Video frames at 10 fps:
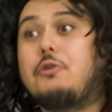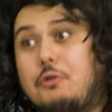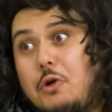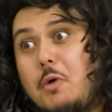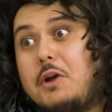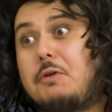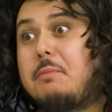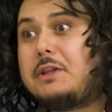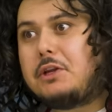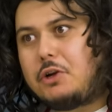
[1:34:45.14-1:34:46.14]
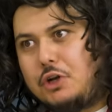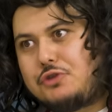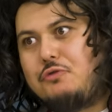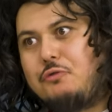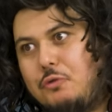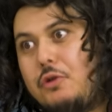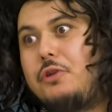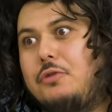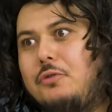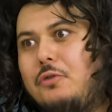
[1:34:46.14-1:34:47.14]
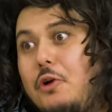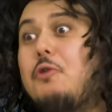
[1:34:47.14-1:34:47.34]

you know I could make the costume for you.